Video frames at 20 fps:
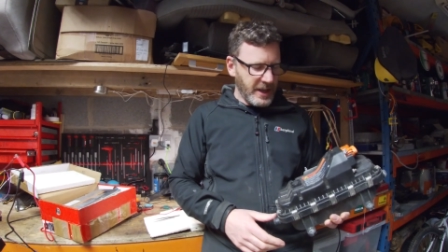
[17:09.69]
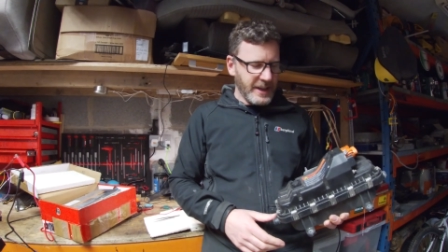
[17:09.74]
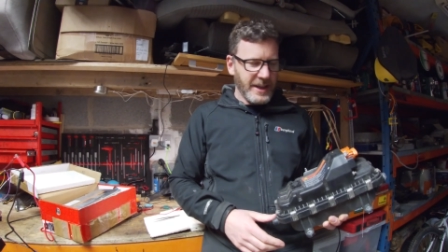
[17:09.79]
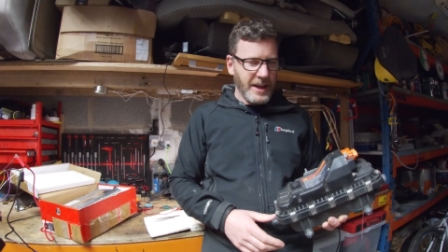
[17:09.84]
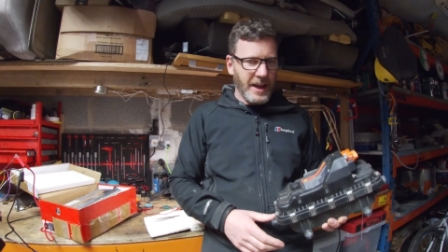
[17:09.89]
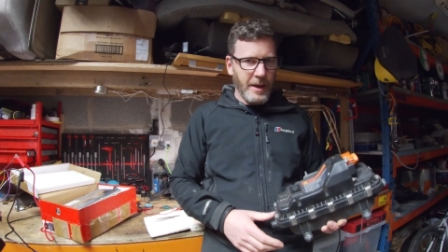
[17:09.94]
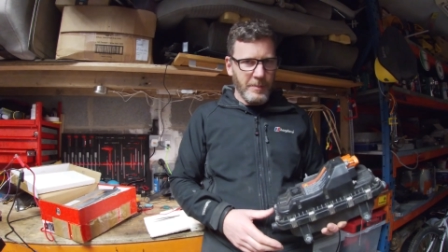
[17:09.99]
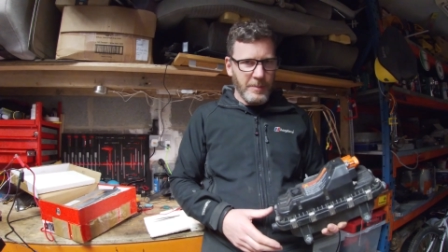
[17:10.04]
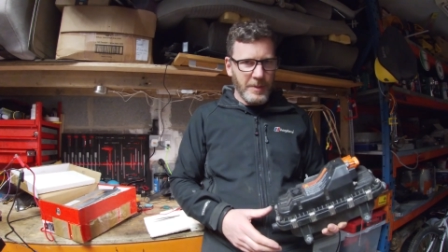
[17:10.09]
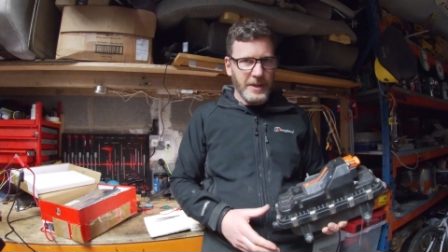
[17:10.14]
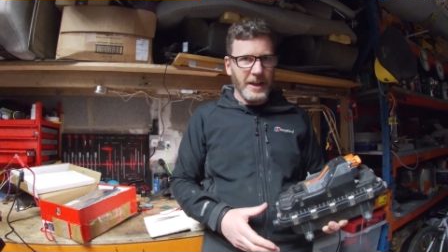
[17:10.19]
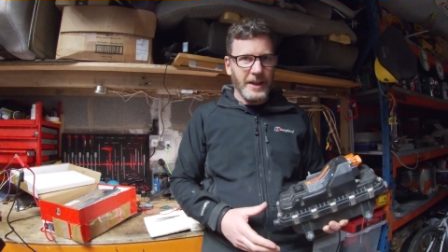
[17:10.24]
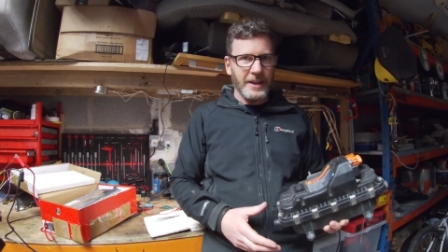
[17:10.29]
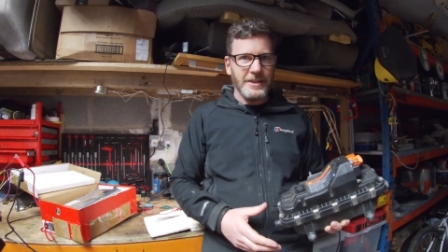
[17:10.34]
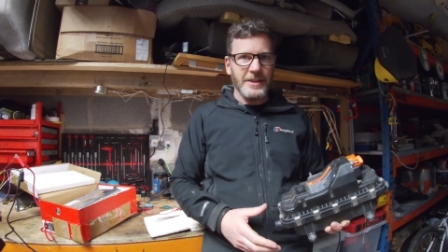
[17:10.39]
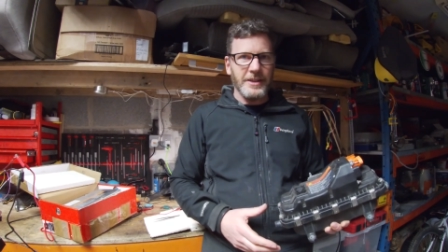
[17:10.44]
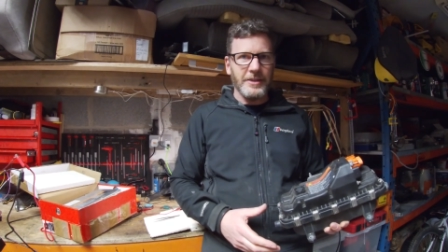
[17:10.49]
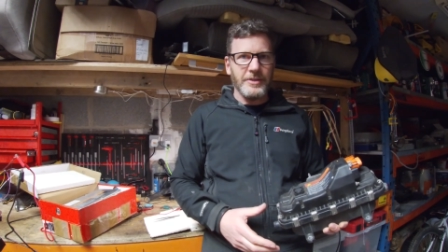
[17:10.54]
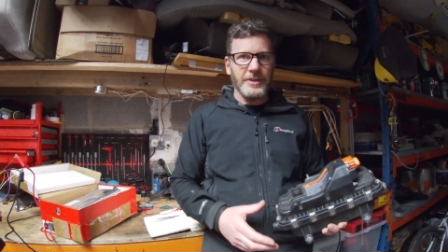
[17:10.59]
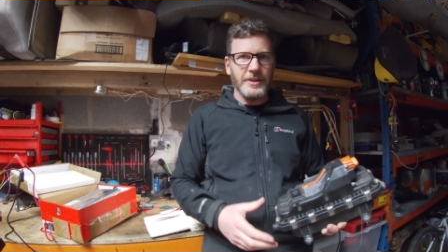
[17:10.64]
It can't be
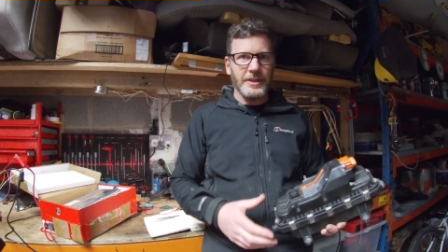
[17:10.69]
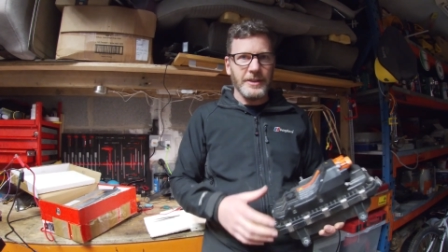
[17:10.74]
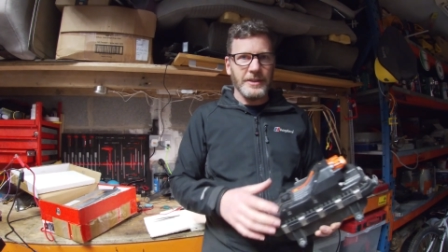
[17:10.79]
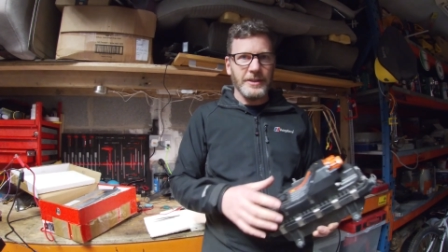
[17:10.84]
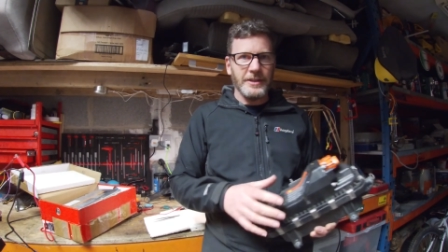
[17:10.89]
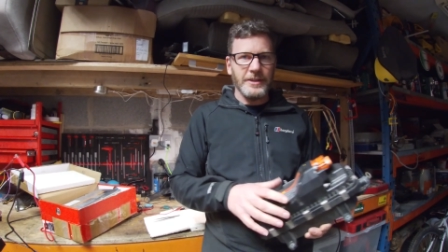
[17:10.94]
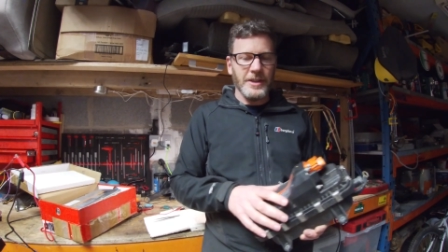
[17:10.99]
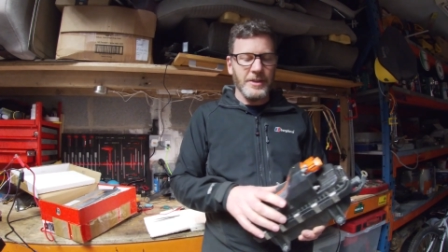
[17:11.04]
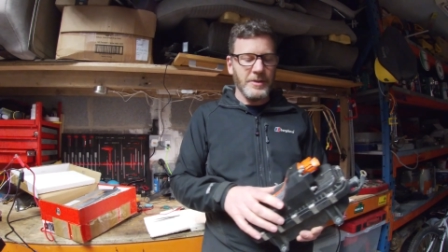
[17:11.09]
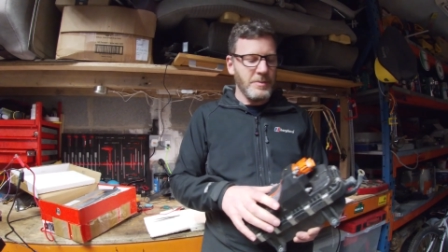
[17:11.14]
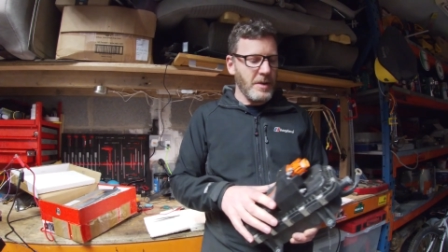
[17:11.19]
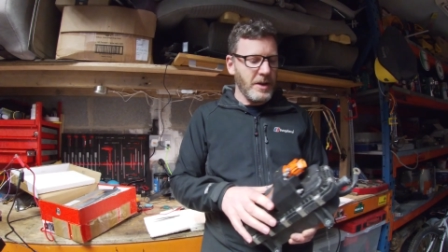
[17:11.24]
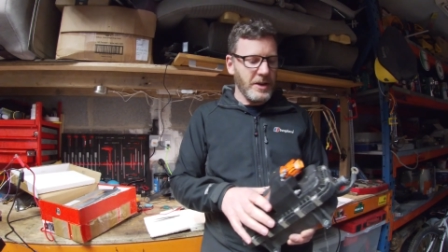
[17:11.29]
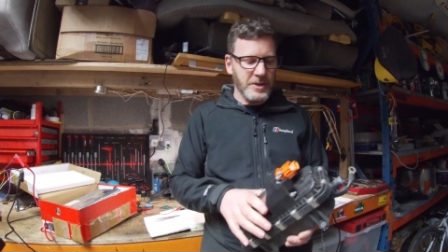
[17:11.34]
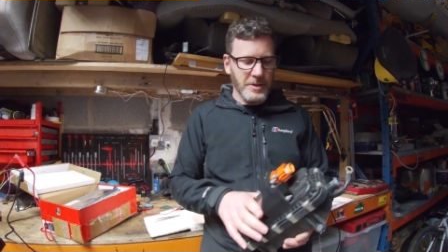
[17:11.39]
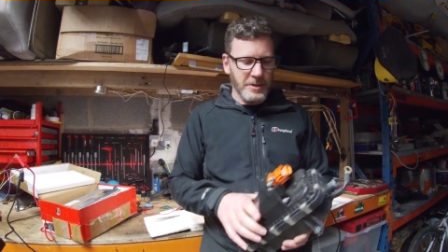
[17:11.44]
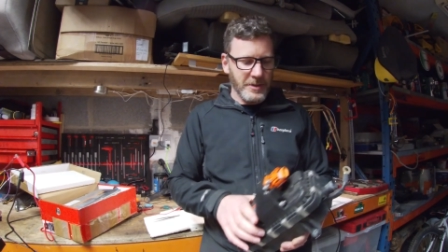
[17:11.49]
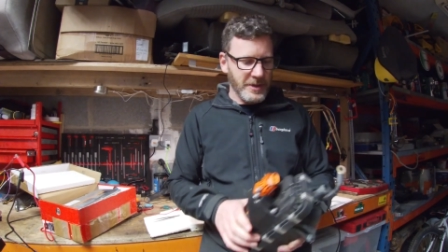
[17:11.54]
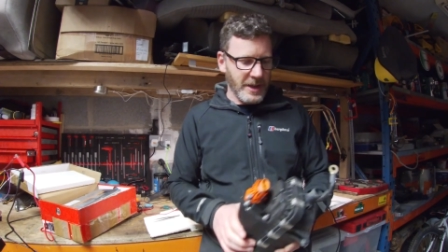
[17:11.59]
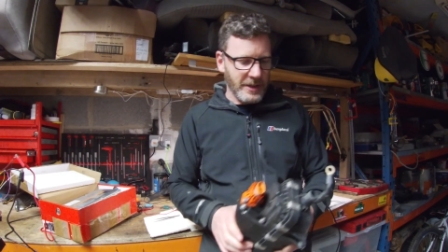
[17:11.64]
that difficult. There's
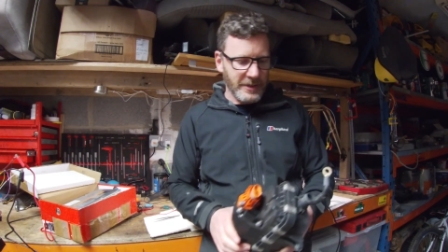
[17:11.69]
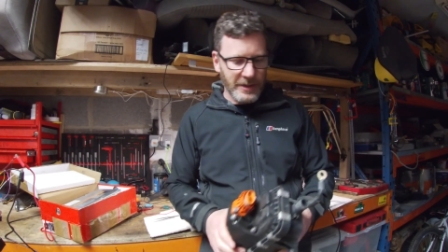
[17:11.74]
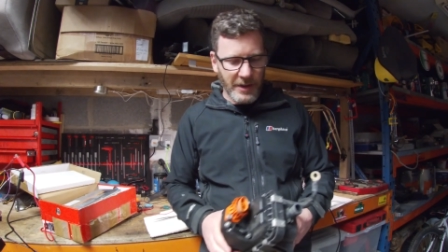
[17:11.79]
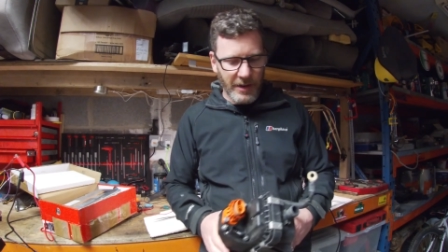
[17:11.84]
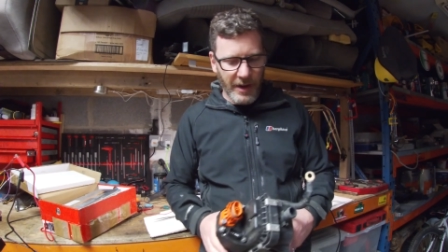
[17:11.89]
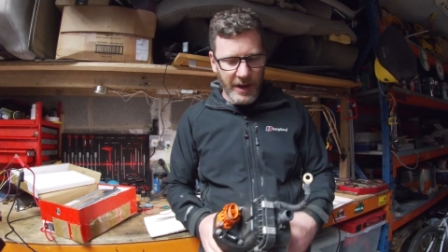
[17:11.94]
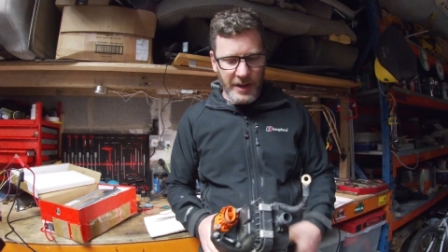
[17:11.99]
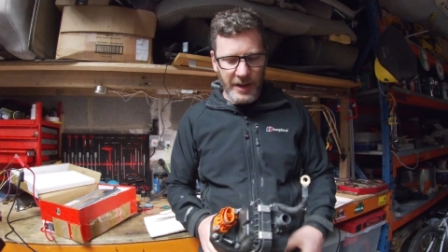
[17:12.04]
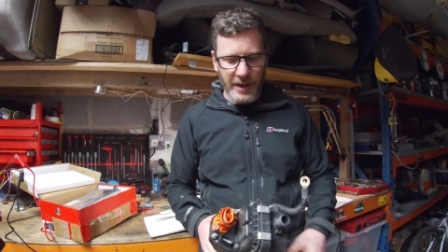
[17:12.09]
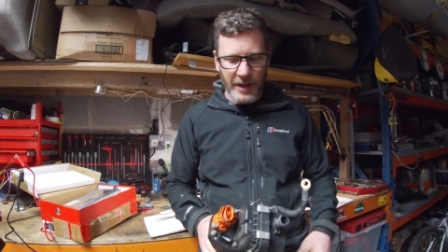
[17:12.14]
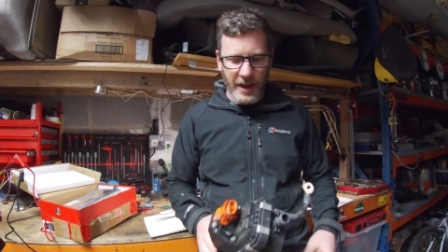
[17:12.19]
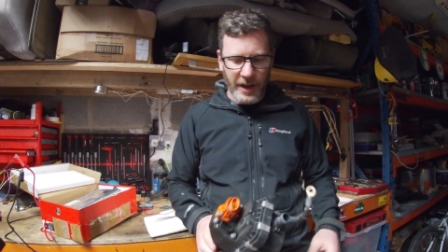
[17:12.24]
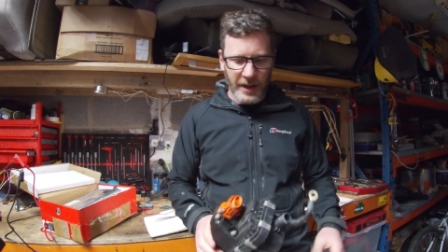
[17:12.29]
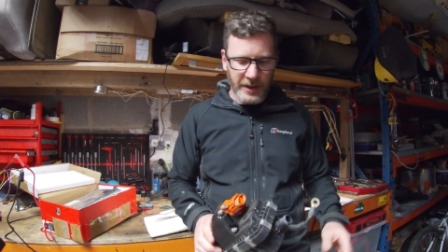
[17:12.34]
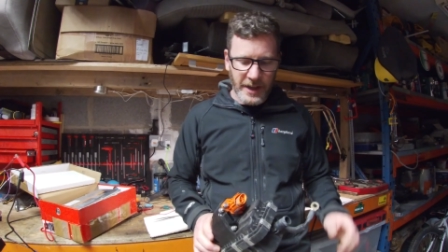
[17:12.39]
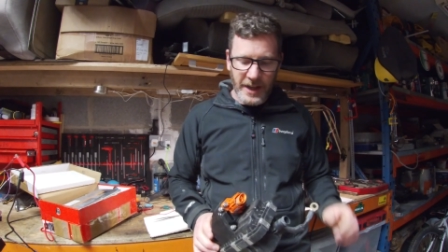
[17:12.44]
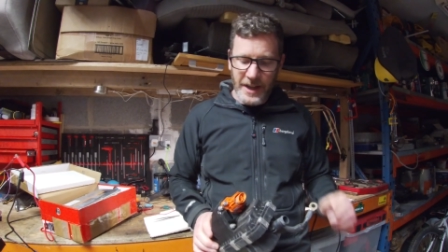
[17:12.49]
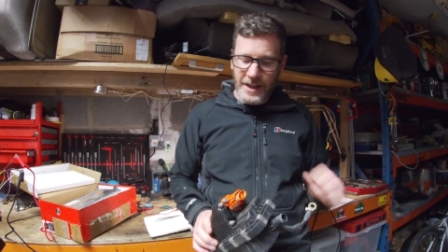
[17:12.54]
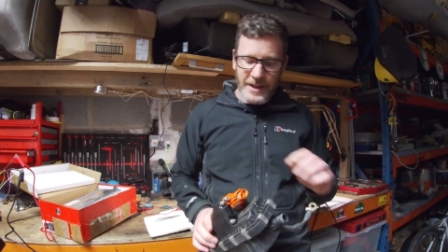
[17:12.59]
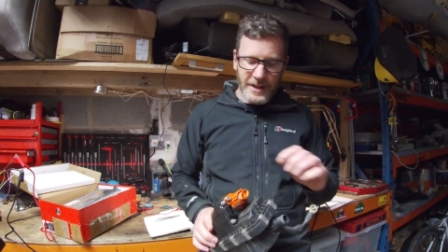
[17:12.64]
modules out there I can get.